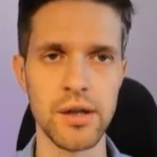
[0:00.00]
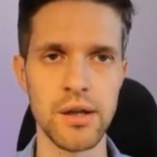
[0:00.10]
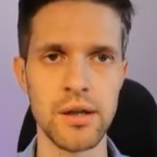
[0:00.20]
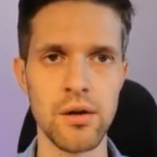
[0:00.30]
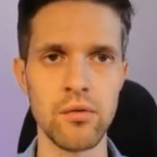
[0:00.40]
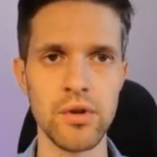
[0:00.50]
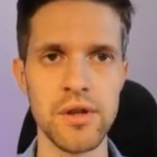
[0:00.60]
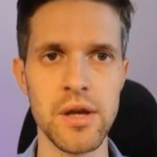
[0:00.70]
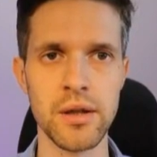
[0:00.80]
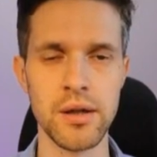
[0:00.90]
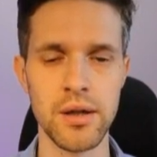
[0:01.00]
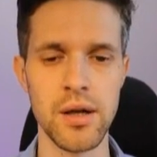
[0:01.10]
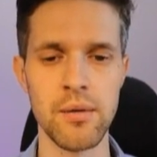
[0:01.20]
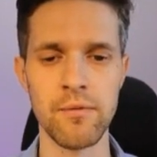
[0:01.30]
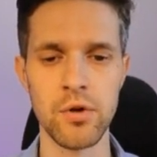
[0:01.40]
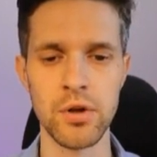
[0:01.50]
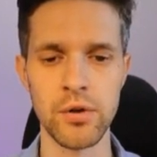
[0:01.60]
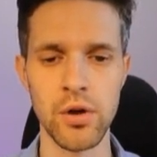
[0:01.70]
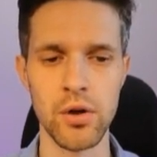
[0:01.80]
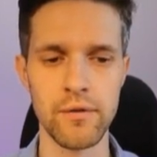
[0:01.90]
and only then I'm
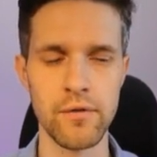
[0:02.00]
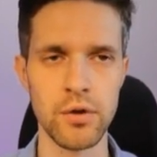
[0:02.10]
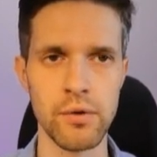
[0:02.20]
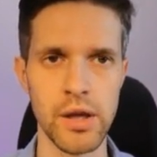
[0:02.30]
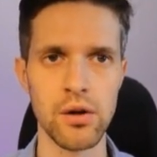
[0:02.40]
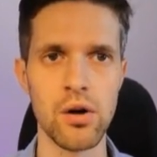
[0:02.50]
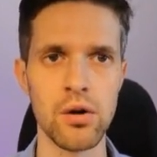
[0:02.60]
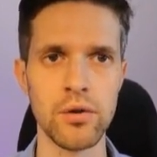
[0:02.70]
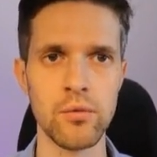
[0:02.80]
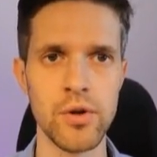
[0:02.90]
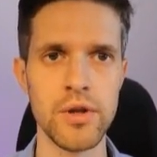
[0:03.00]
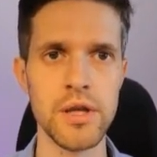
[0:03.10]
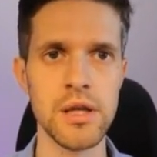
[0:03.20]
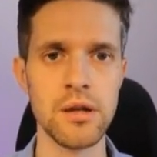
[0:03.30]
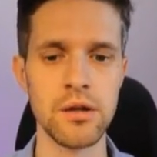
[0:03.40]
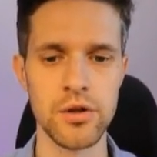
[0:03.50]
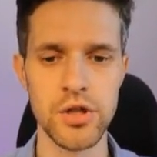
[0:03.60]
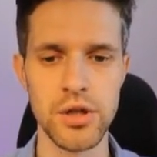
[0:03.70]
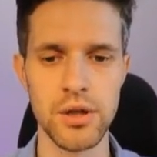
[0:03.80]
following on with the logic.